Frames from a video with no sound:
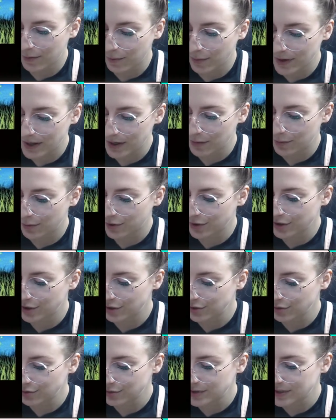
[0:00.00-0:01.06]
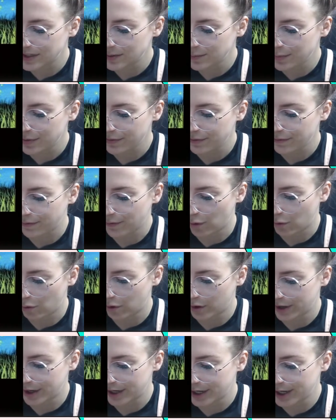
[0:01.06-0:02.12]
we were using
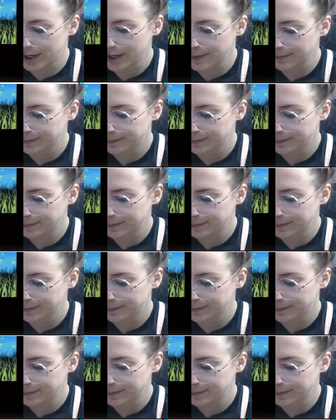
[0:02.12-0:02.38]
before.